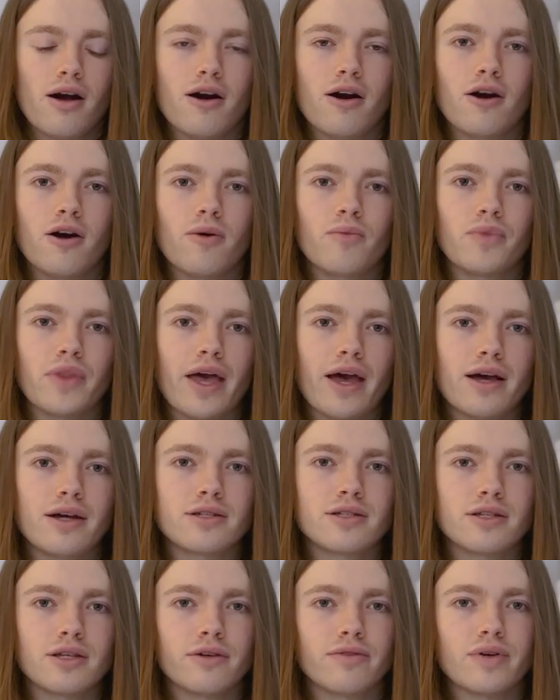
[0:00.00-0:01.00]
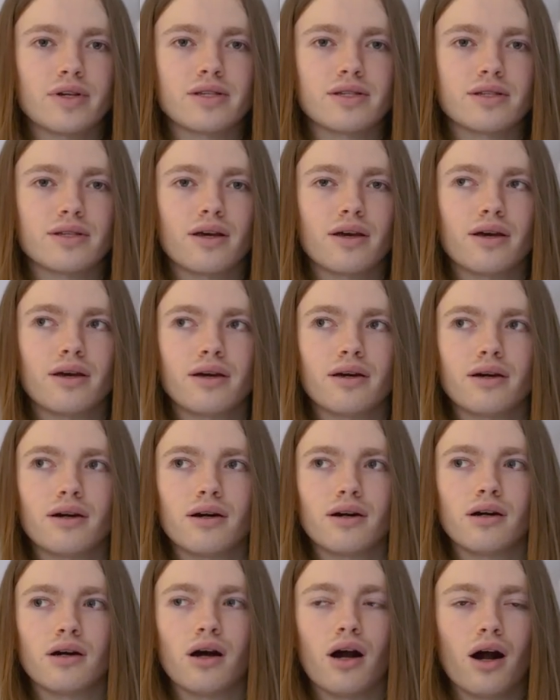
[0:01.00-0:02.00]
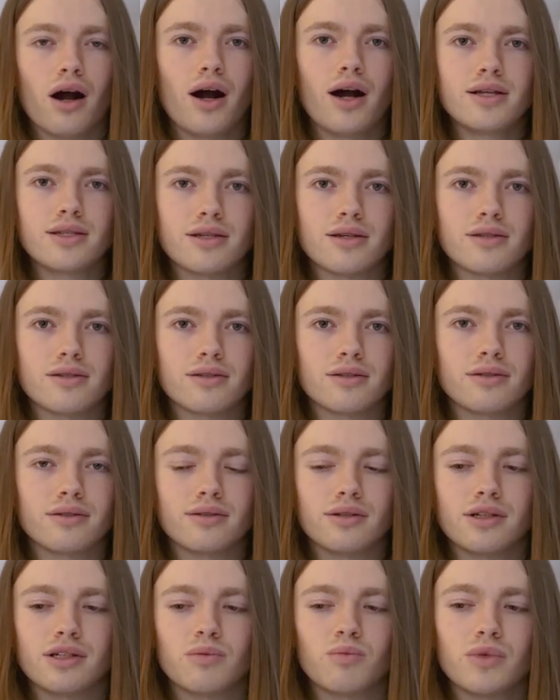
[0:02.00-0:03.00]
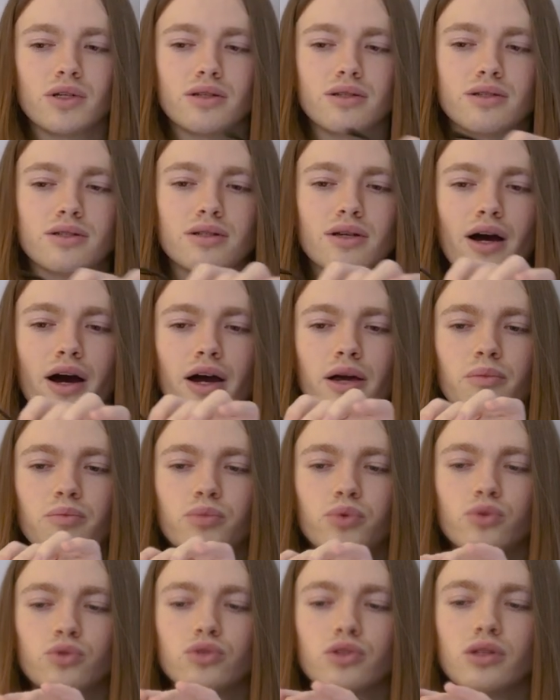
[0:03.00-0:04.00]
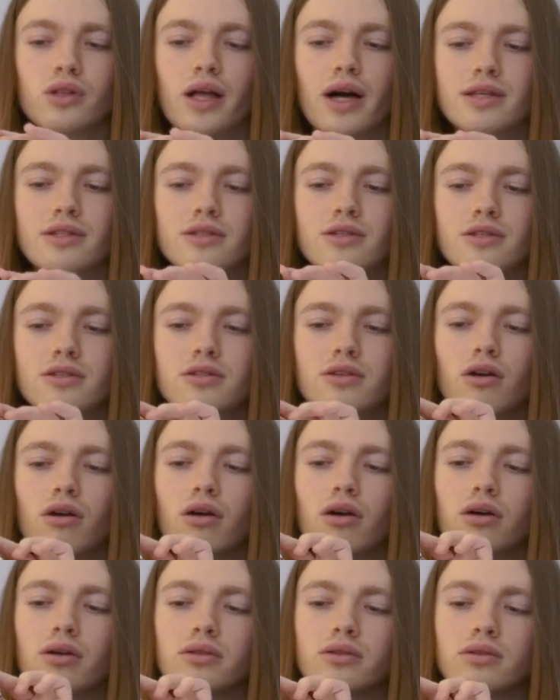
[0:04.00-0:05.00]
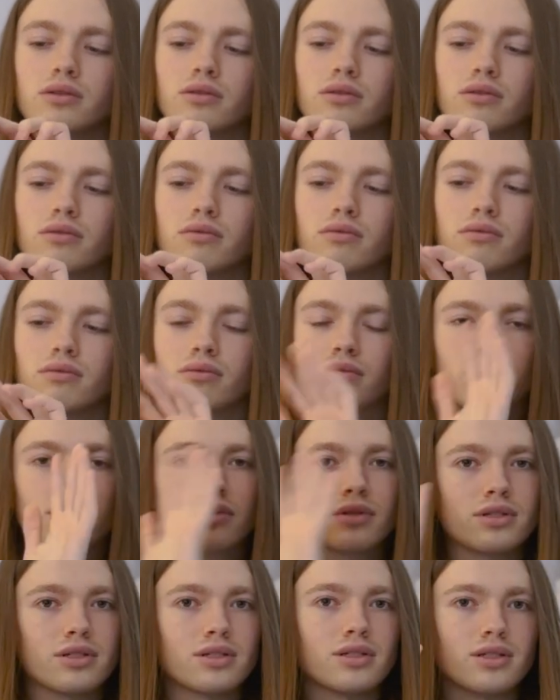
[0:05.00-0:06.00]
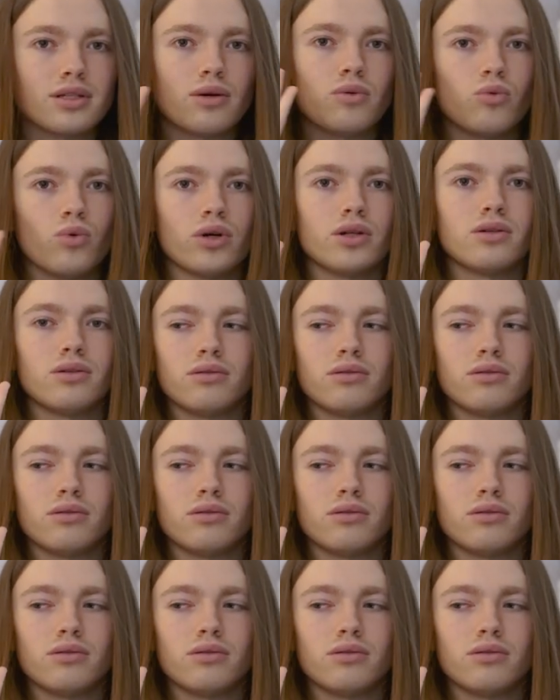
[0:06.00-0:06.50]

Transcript: Um, and if I say uh, adit, it means I put glasses on someone